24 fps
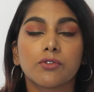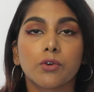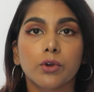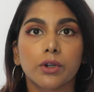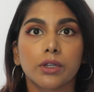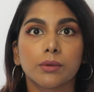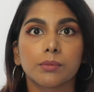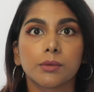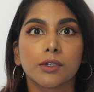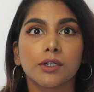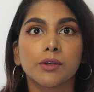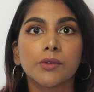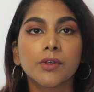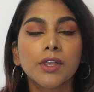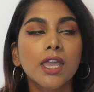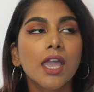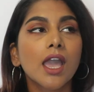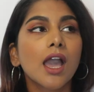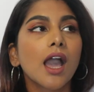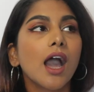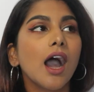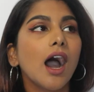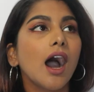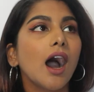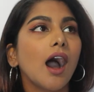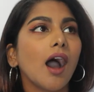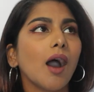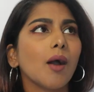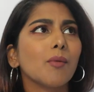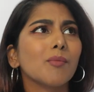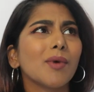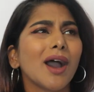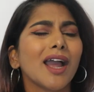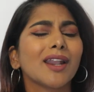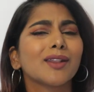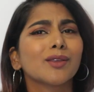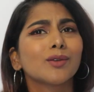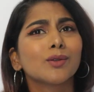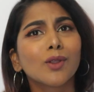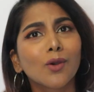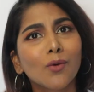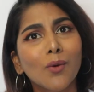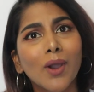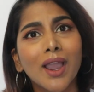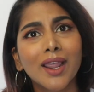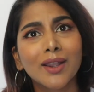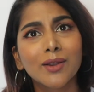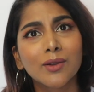affordable. I don't
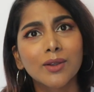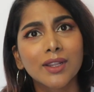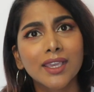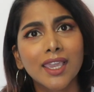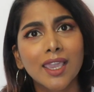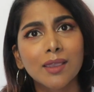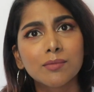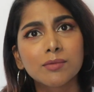know why it only